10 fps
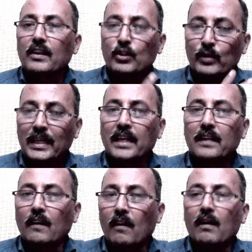You will get
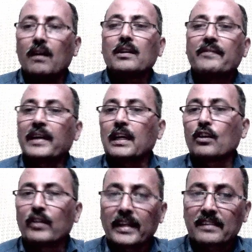all the
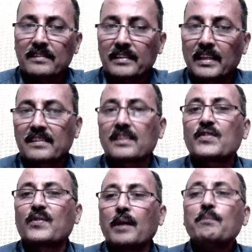figurative
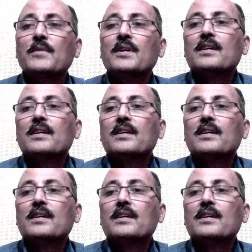exercises from